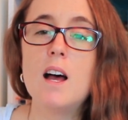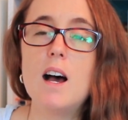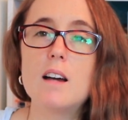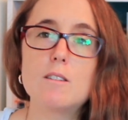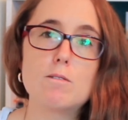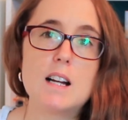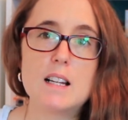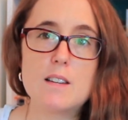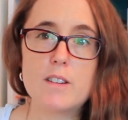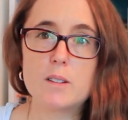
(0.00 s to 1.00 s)
I
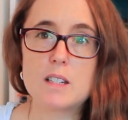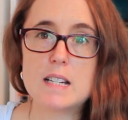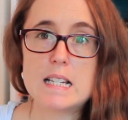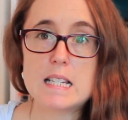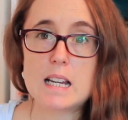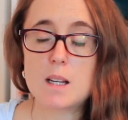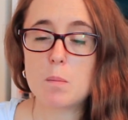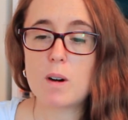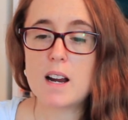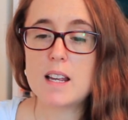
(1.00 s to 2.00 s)
rarely feel the need to take a
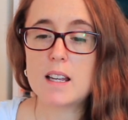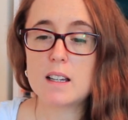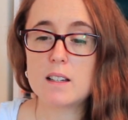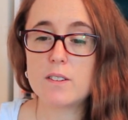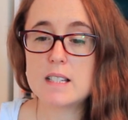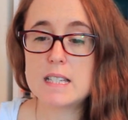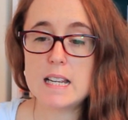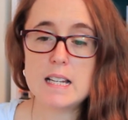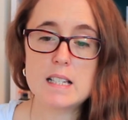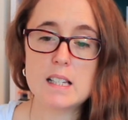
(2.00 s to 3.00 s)
break. If I
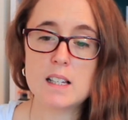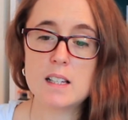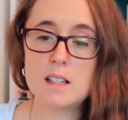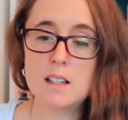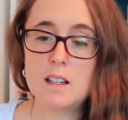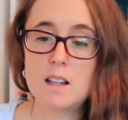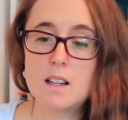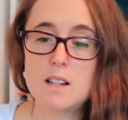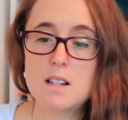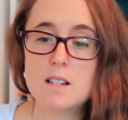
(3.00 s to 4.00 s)
did,
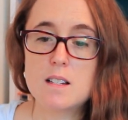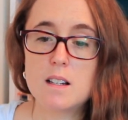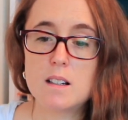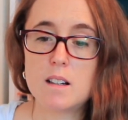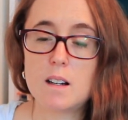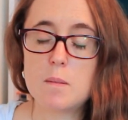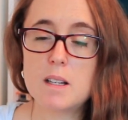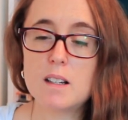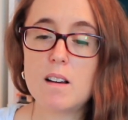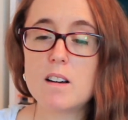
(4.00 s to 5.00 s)
I
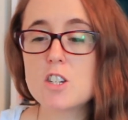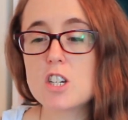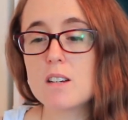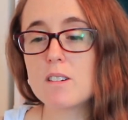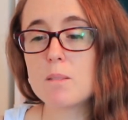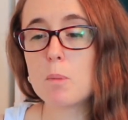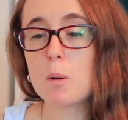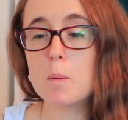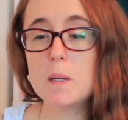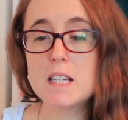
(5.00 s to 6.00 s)
mean, last year I
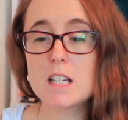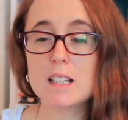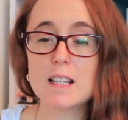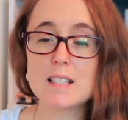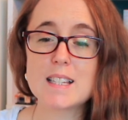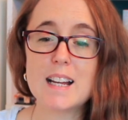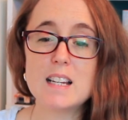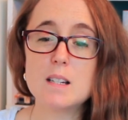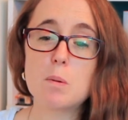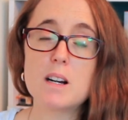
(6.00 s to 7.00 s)
probably took
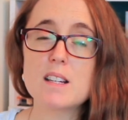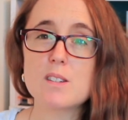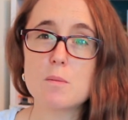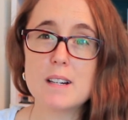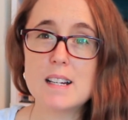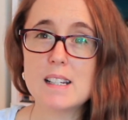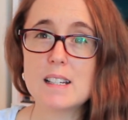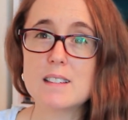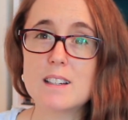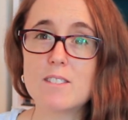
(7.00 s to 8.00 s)
extended breaks from reading
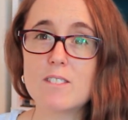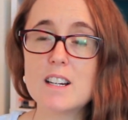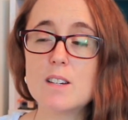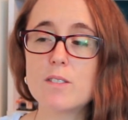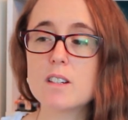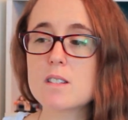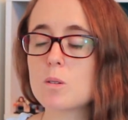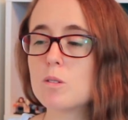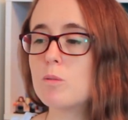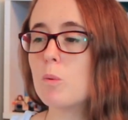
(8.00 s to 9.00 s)
and didn't read for
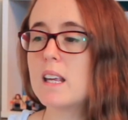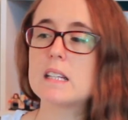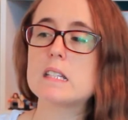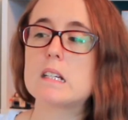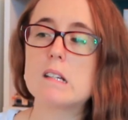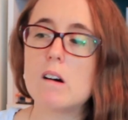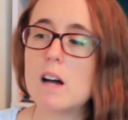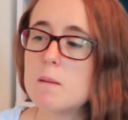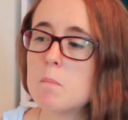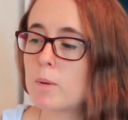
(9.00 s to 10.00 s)
sort of weeks at a
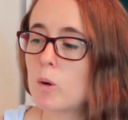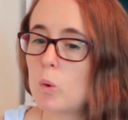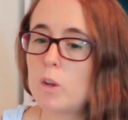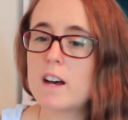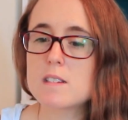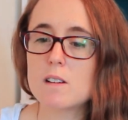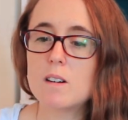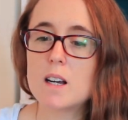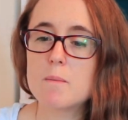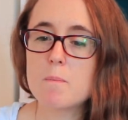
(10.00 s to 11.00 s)
time, but all that
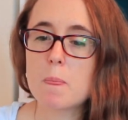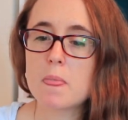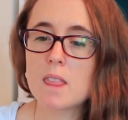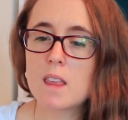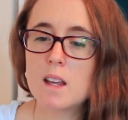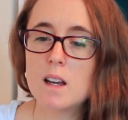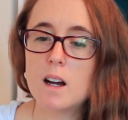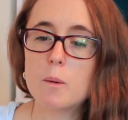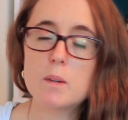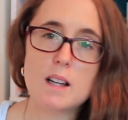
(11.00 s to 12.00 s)
time
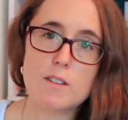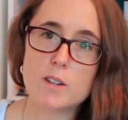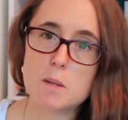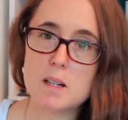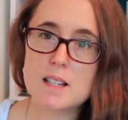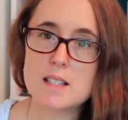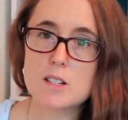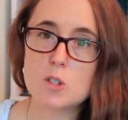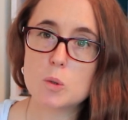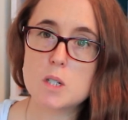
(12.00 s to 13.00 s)
I would definitely be
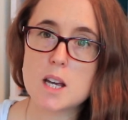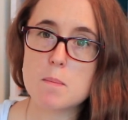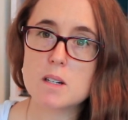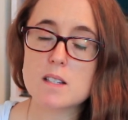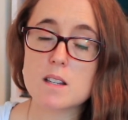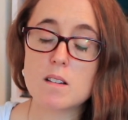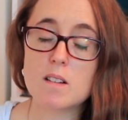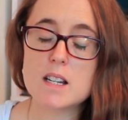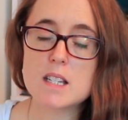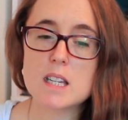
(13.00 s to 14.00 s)
listening to audiobooks at
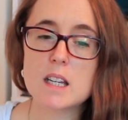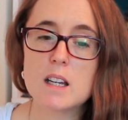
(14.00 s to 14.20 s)
night.